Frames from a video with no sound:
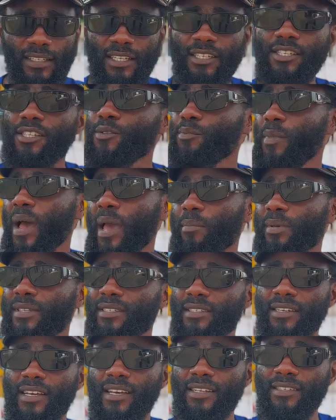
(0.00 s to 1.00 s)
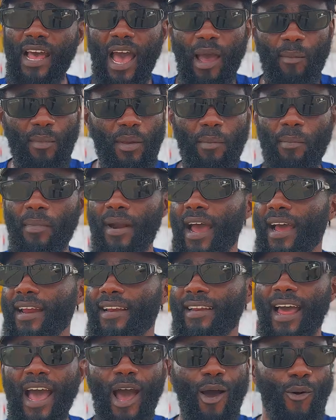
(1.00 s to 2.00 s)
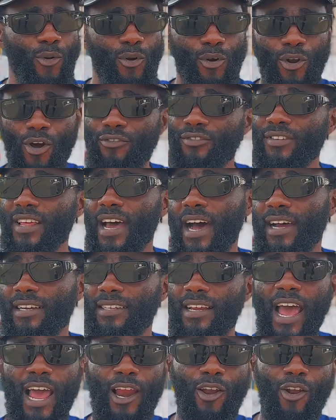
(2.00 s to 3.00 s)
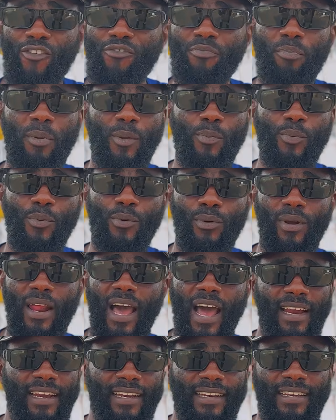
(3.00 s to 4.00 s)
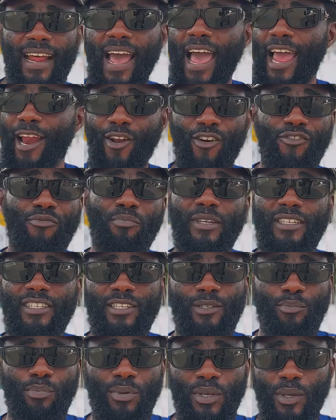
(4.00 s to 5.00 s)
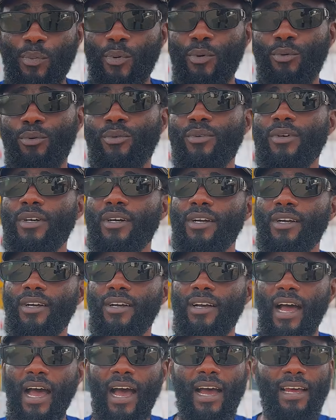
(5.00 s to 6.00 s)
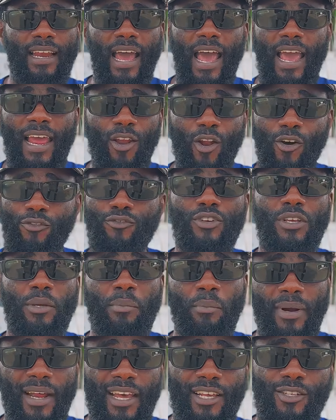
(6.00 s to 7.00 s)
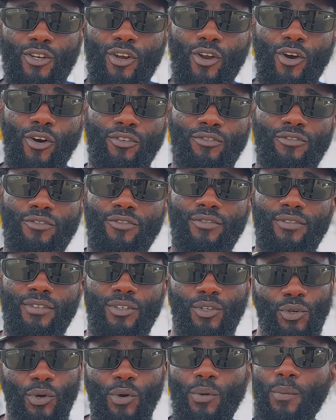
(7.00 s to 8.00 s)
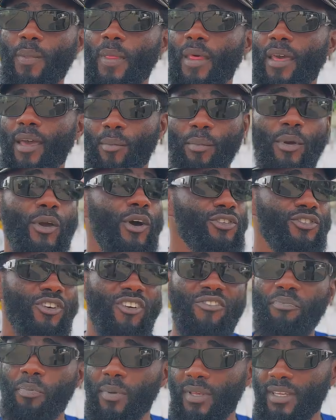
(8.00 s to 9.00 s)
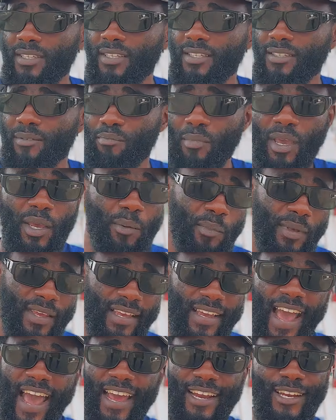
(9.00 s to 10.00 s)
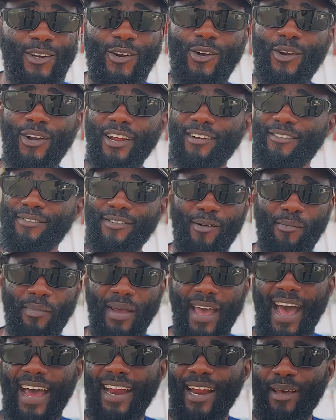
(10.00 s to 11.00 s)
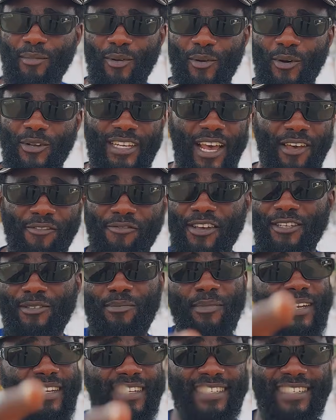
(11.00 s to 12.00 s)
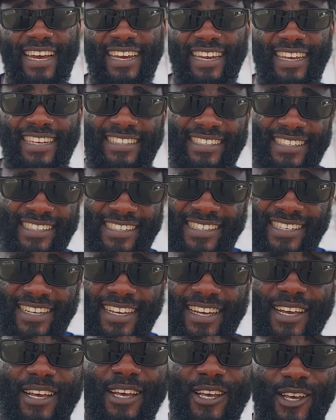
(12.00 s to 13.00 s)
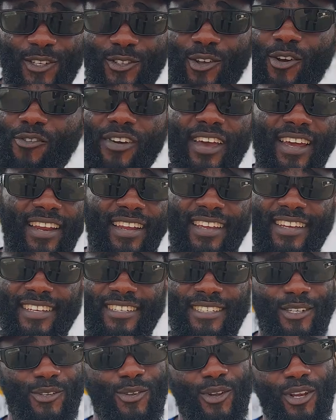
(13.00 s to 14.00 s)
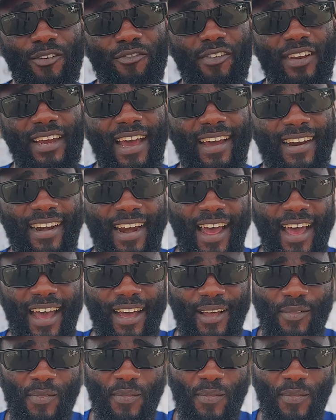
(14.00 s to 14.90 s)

This is my business. I'm Imran. I would love that. I love people and I love meeting people. And I love to embrace love, Because of peace, I did not run from Ghana because I faced many challenges. It's not very easy to live in Accra,